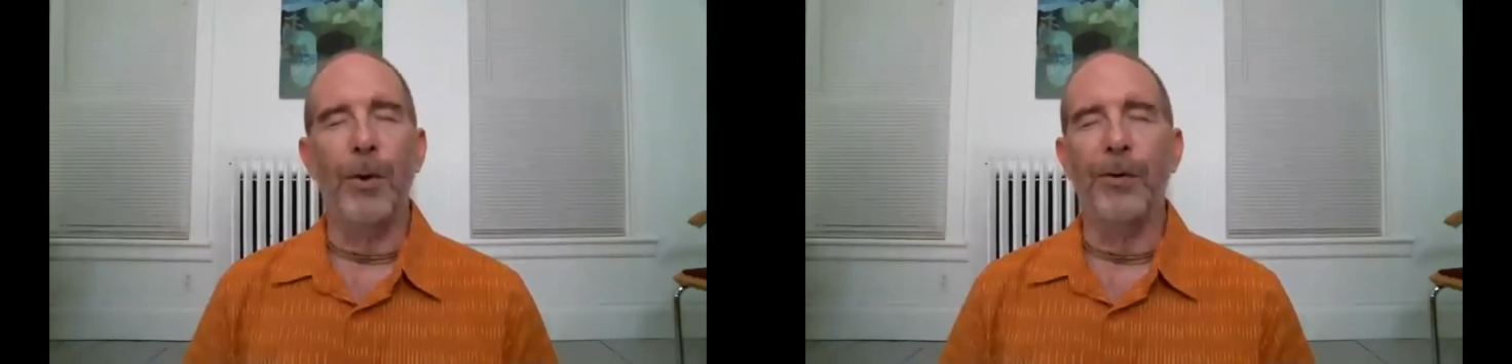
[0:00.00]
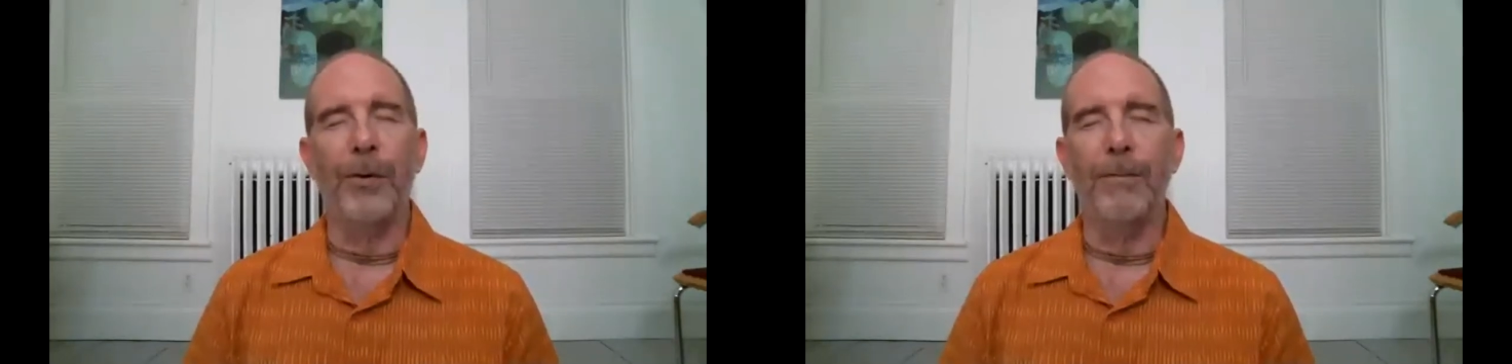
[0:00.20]

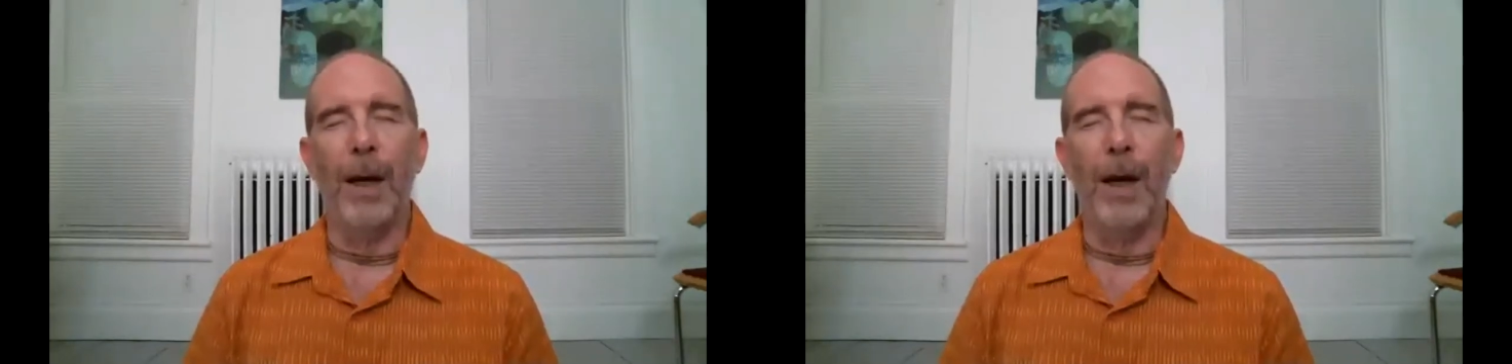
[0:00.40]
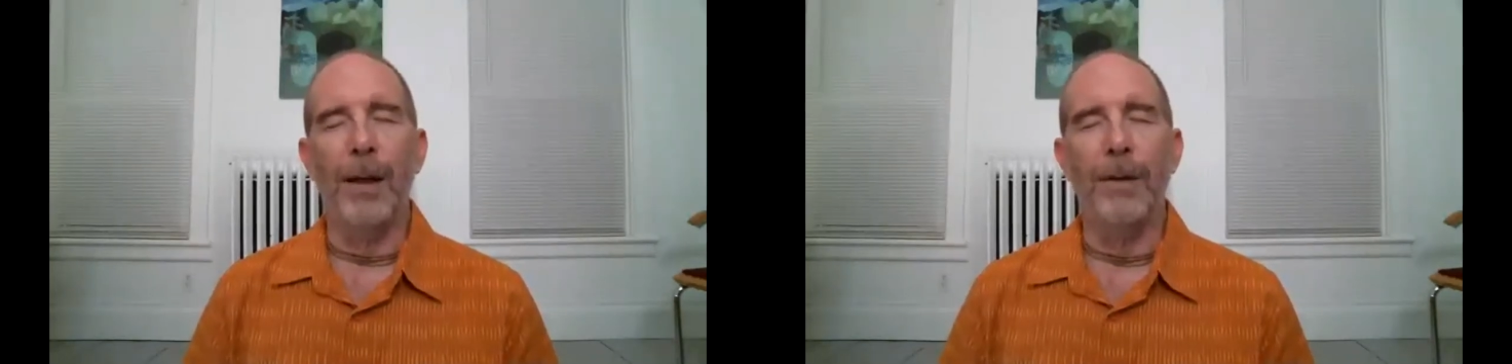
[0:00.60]

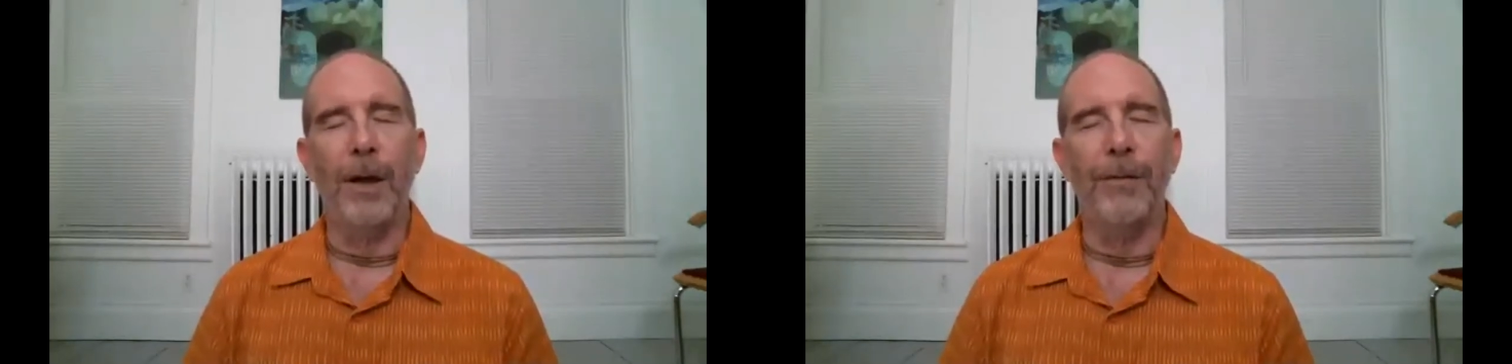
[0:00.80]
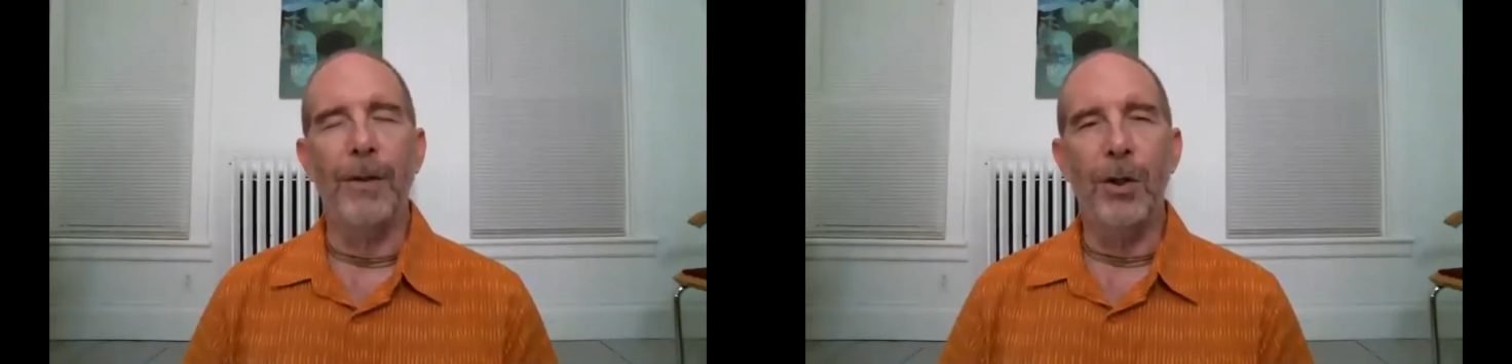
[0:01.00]
Person
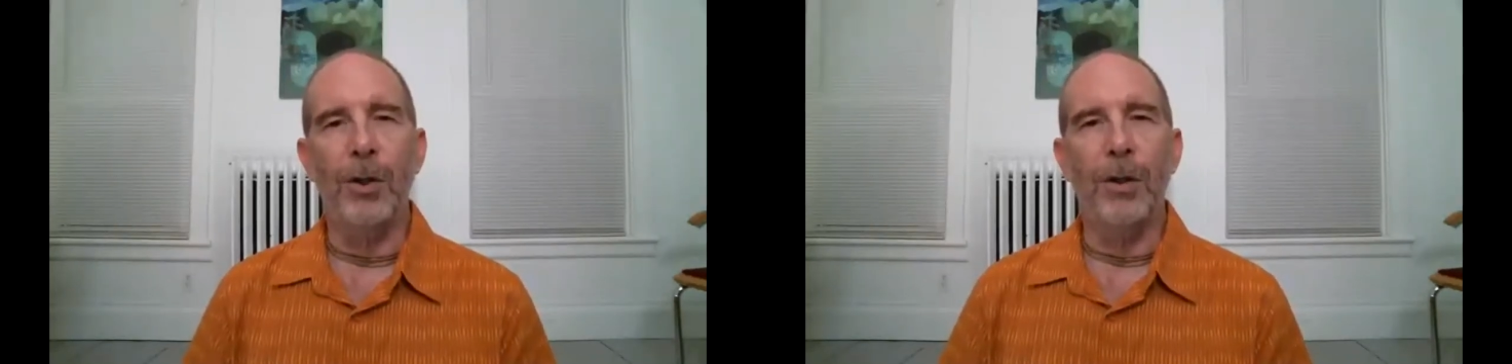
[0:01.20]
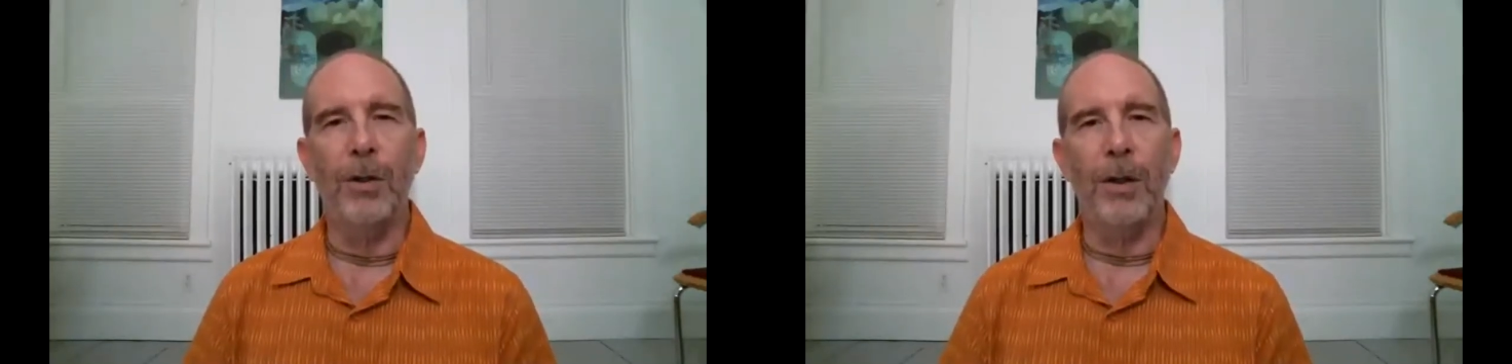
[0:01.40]
by
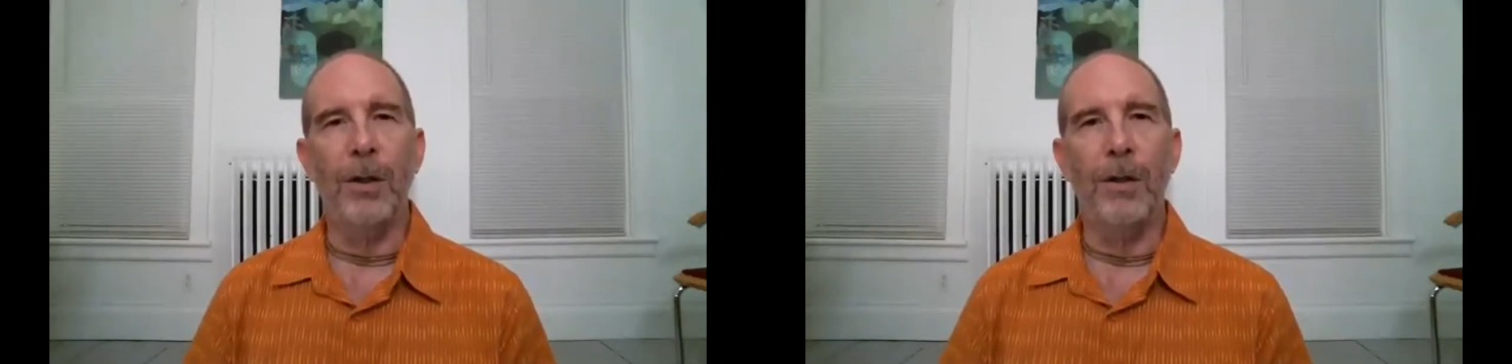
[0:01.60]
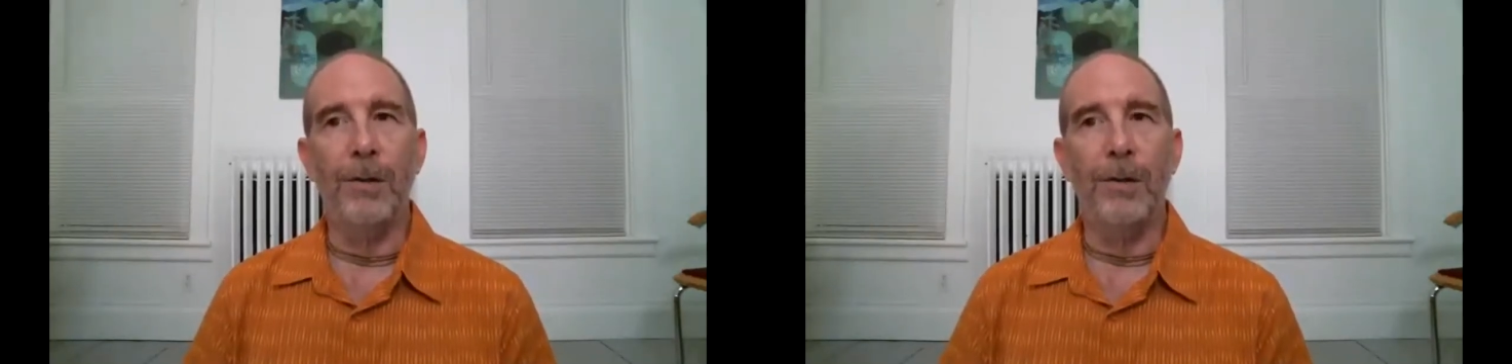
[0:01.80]
definition
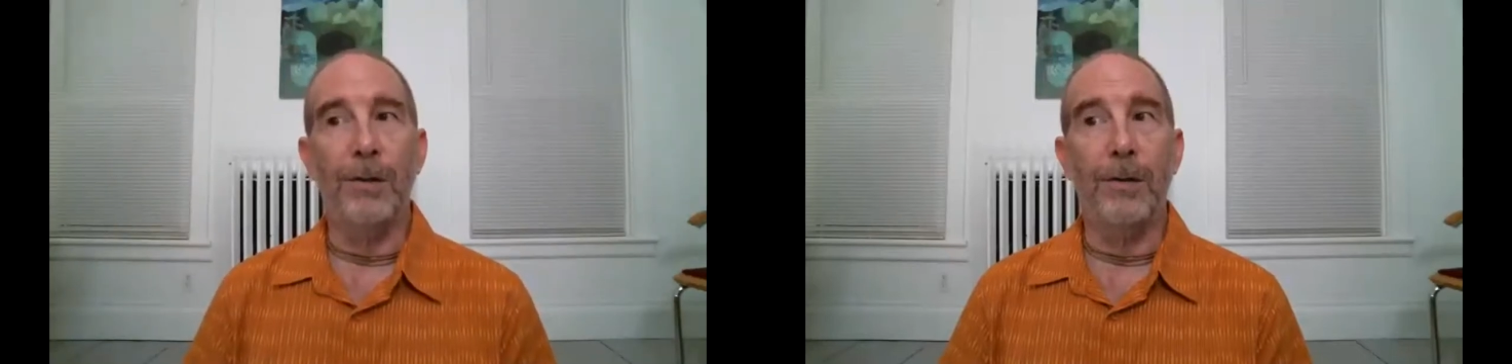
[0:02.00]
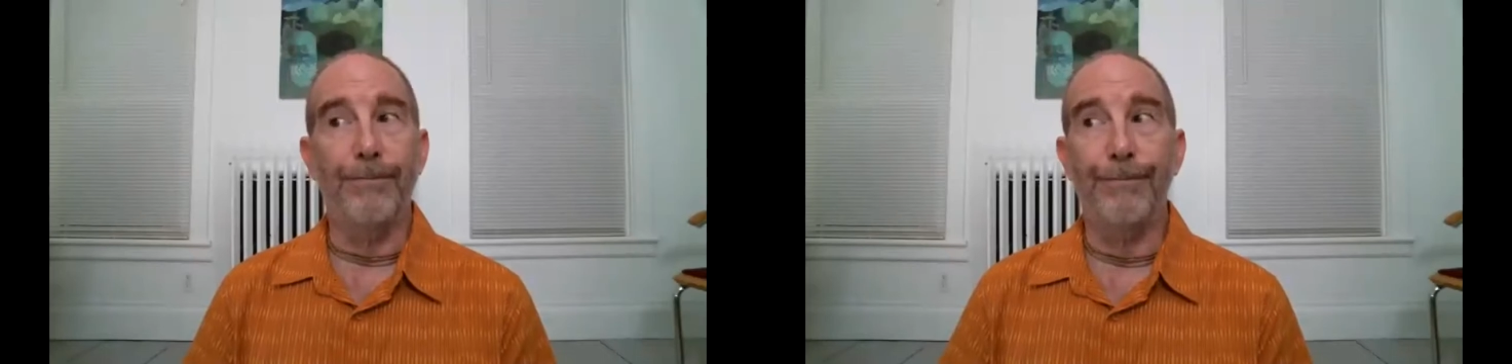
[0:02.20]

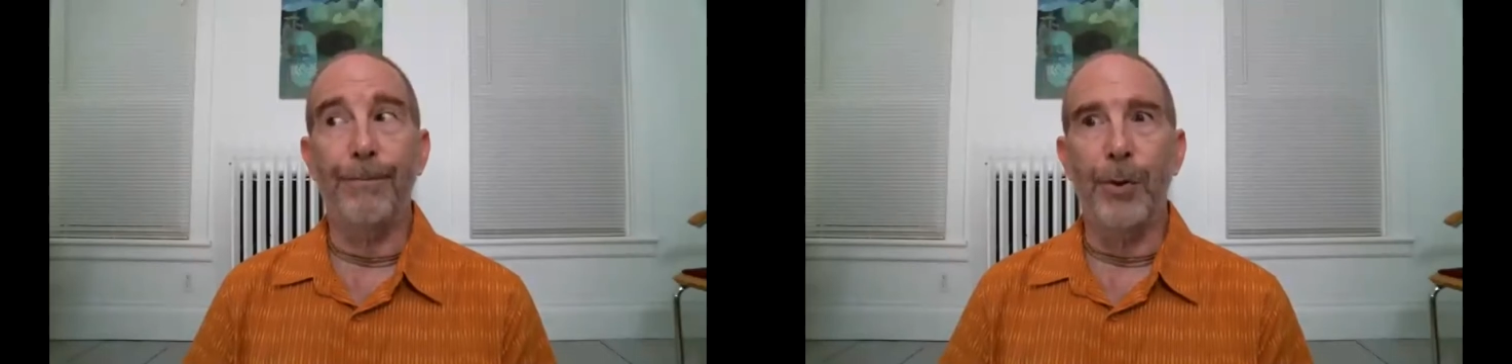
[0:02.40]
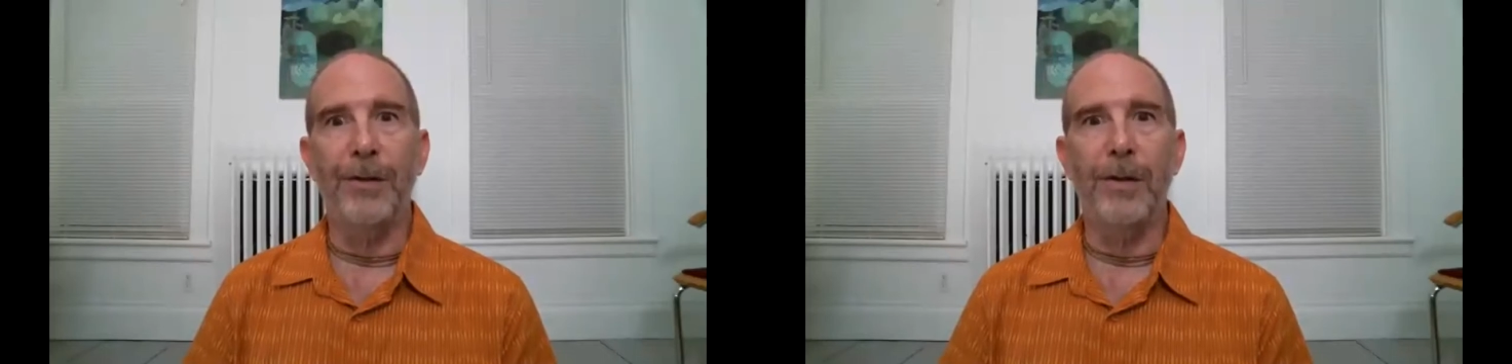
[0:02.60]
is
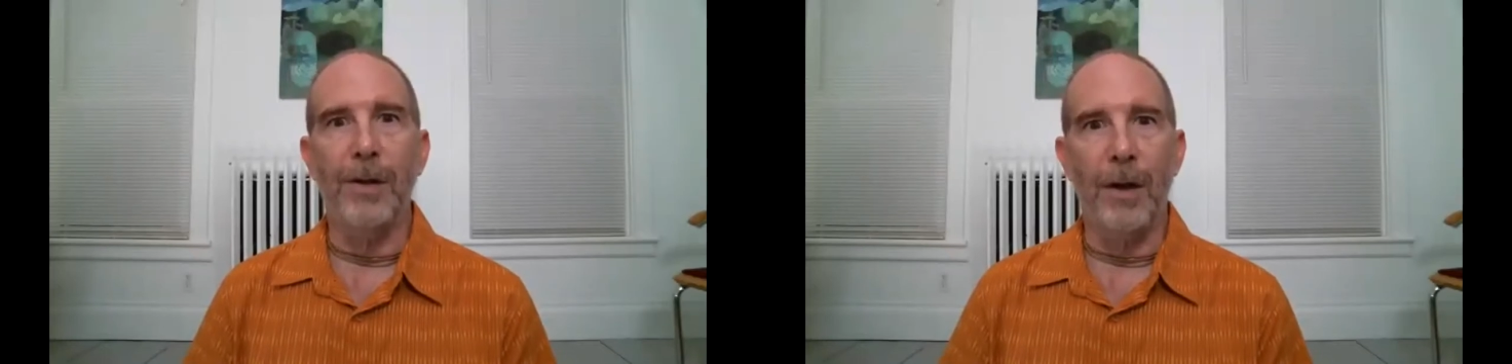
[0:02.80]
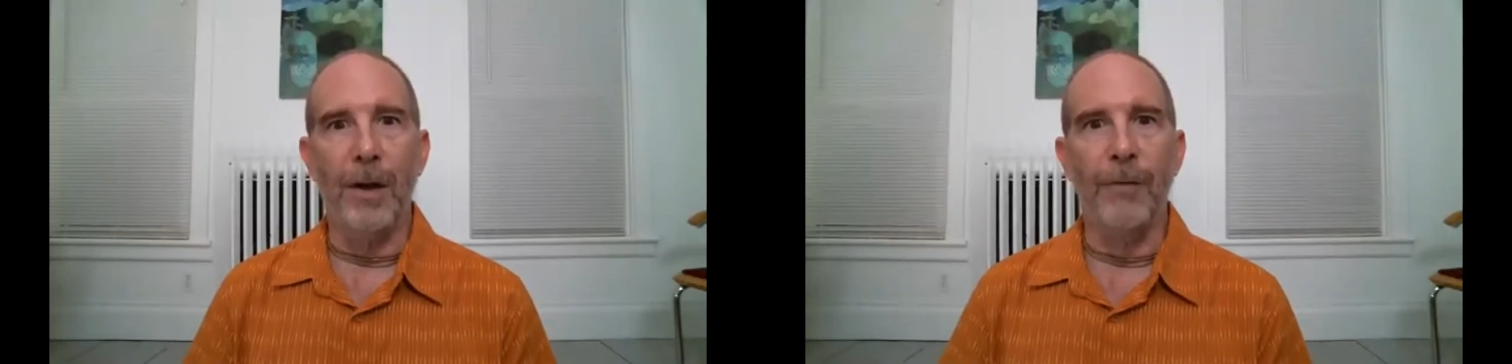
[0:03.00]

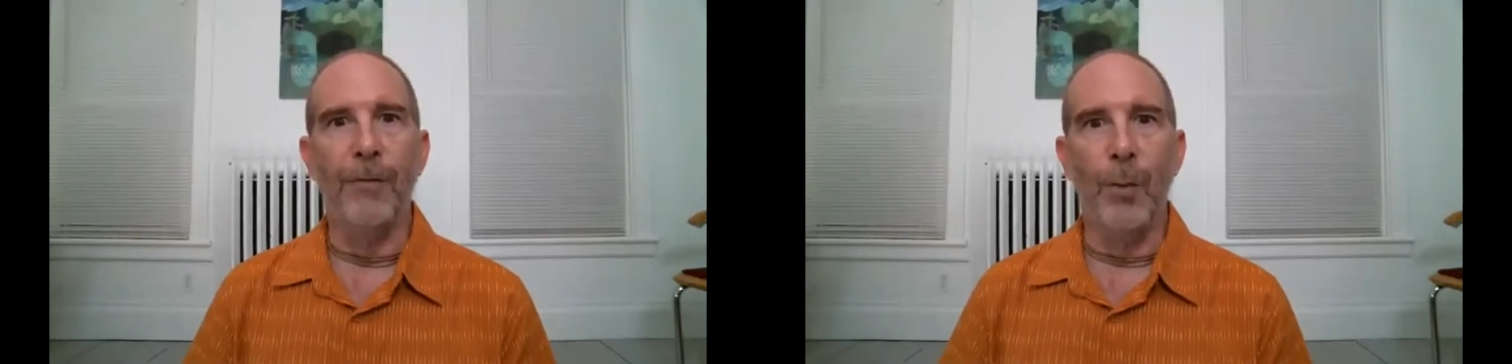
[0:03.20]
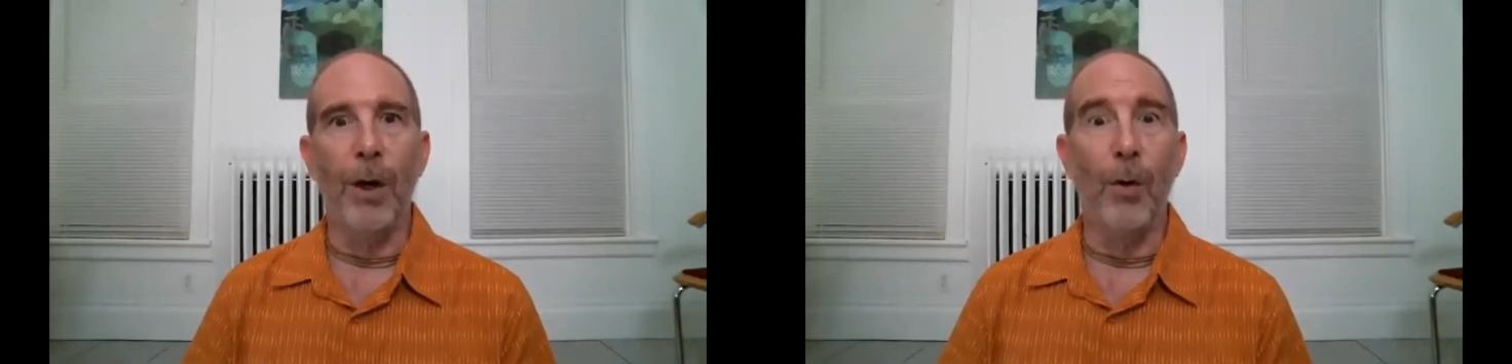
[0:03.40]
present everywhere,